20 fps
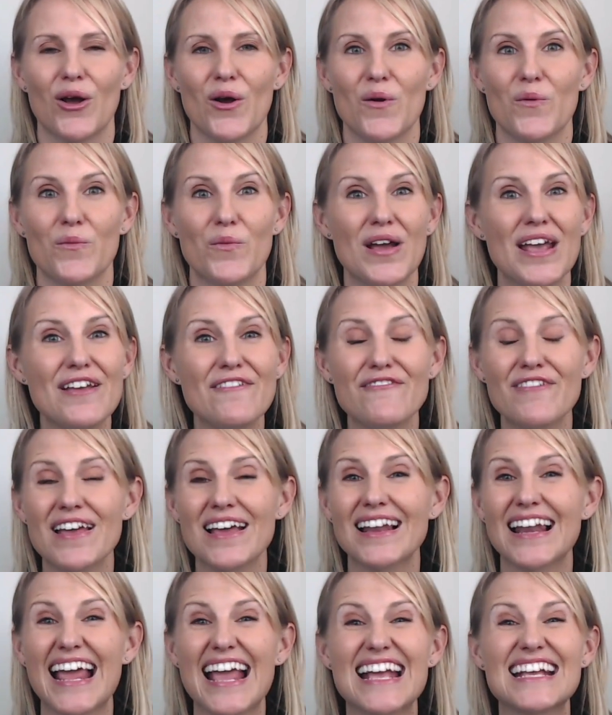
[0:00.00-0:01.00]
we
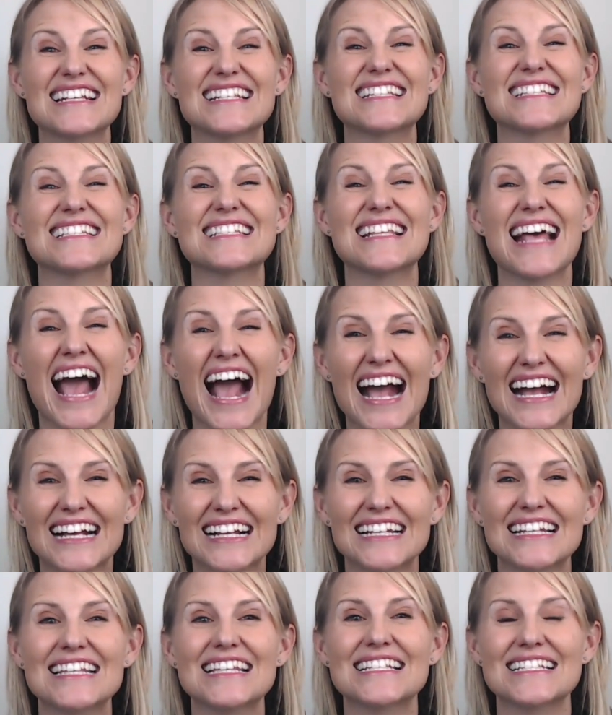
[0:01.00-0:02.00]
feel
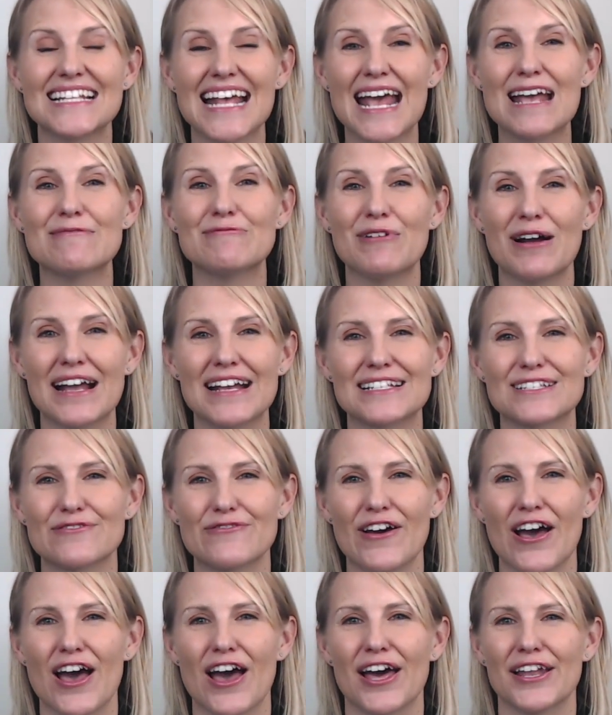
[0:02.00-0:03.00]
exactly the same way as
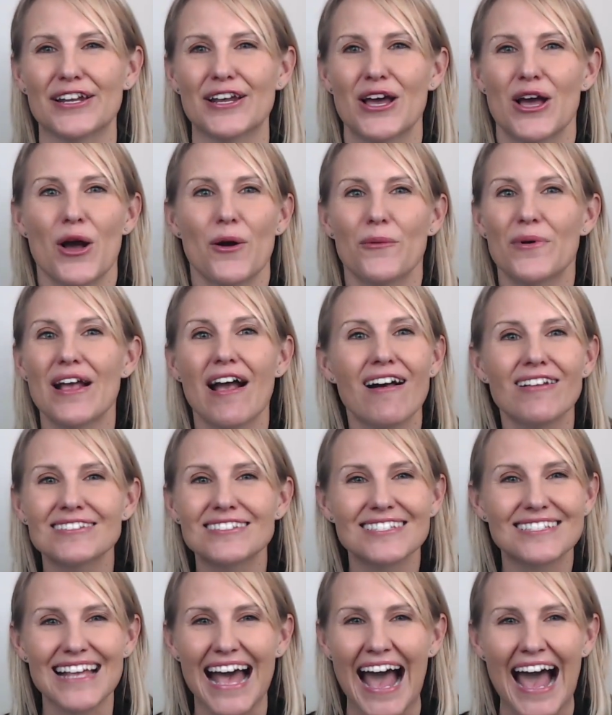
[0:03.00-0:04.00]
Fern. We
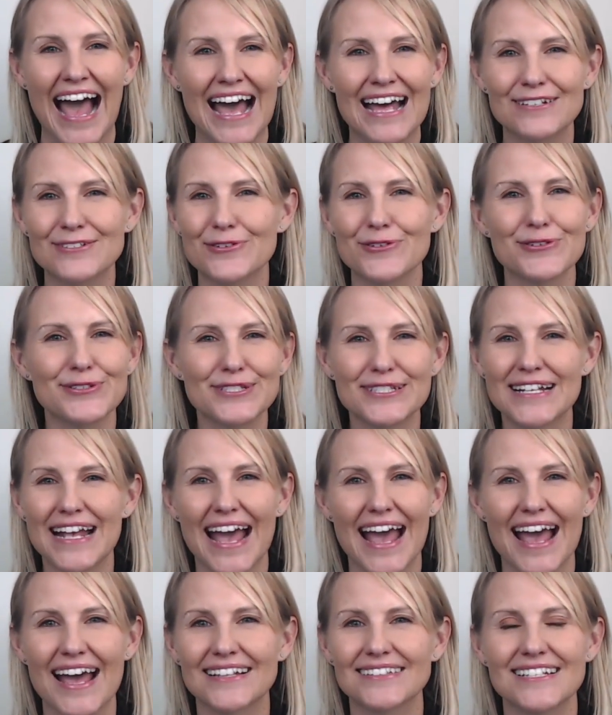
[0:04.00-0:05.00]
aren't sad or
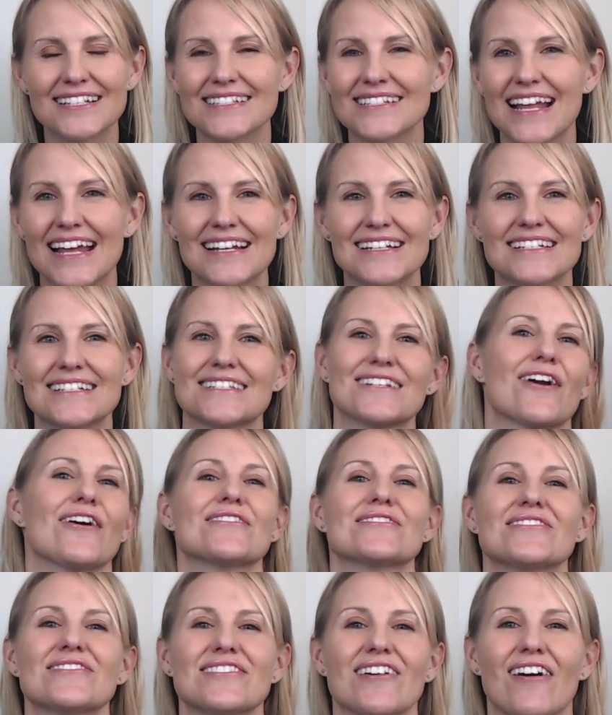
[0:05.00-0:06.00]
scared this lady is
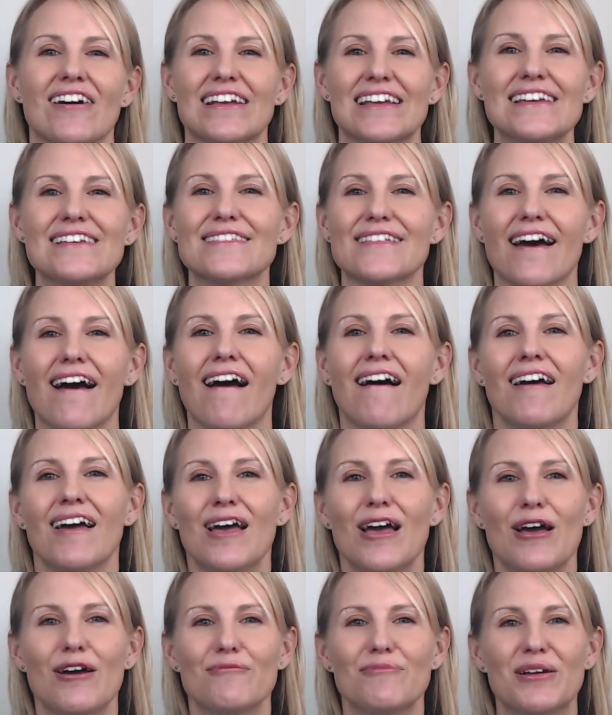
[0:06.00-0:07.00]
going to die either,
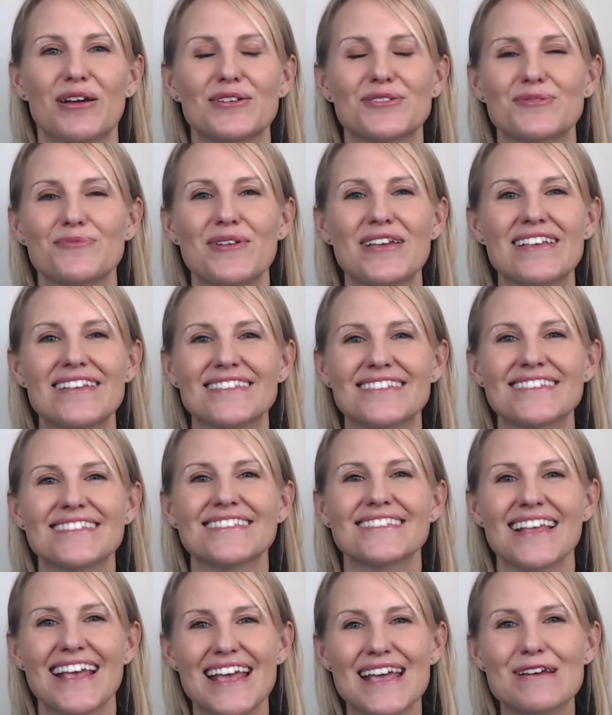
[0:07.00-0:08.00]
because we can
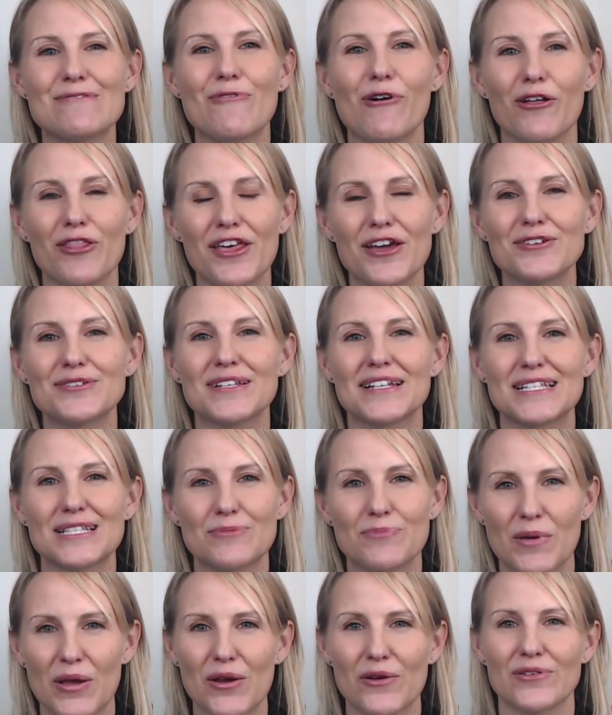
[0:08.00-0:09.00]
see what those
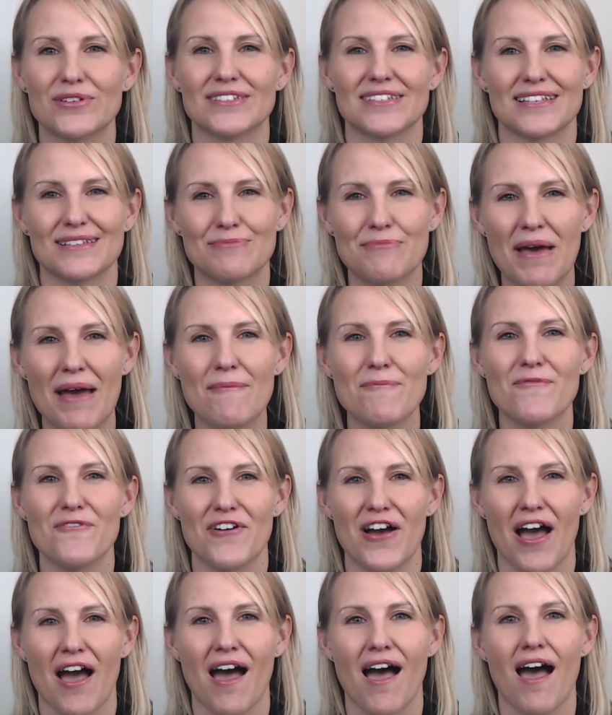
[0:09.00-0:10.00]
experiences meant
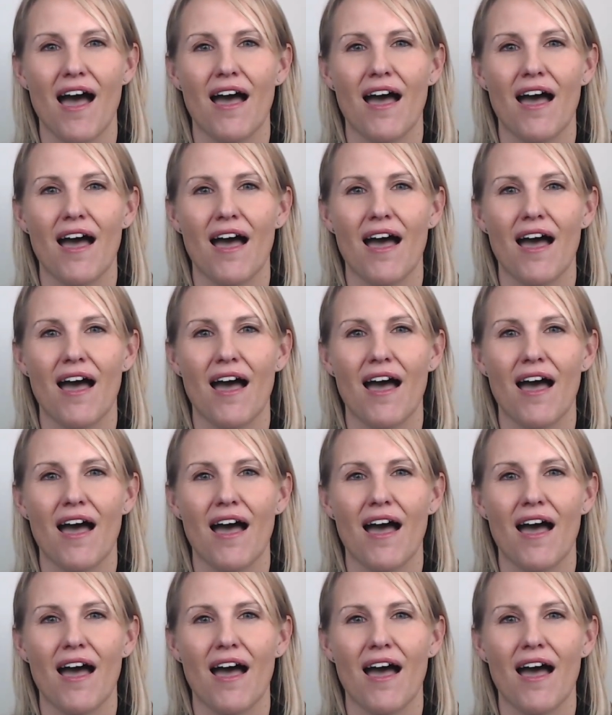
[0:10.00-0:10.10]
for her.